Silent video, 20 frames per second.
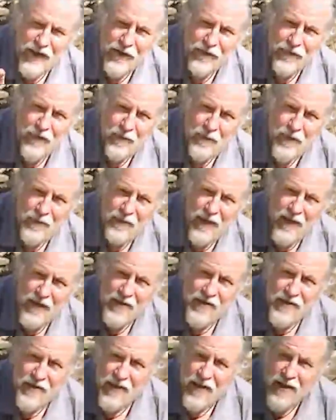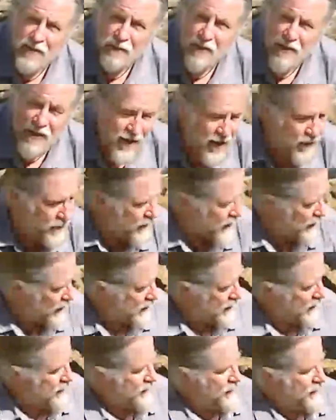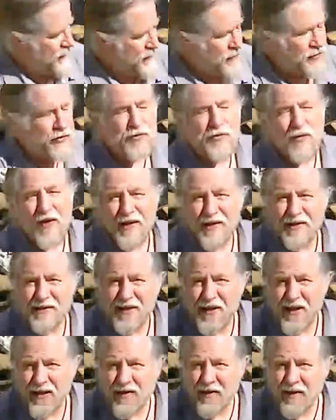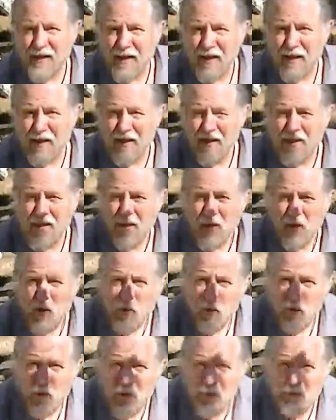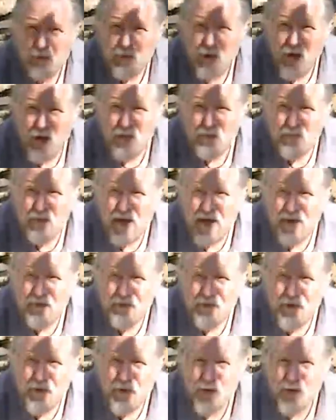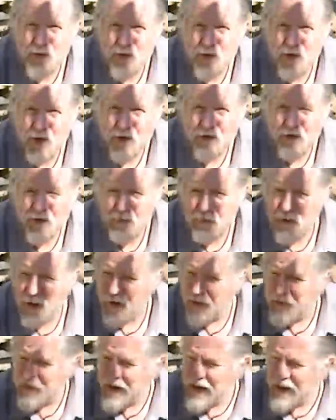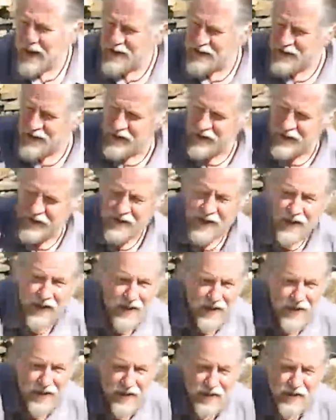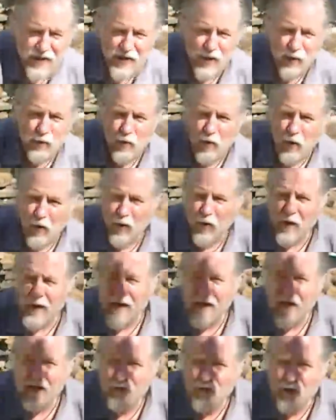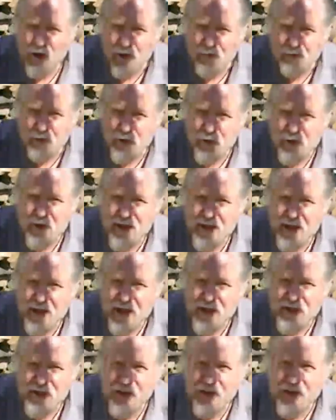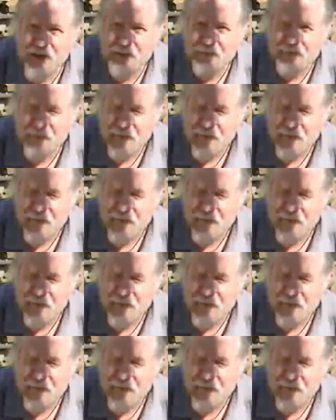if I'm in my entertainment area, this raised area would block my view of the pond. As it is, this little wall that I've got between the kitchen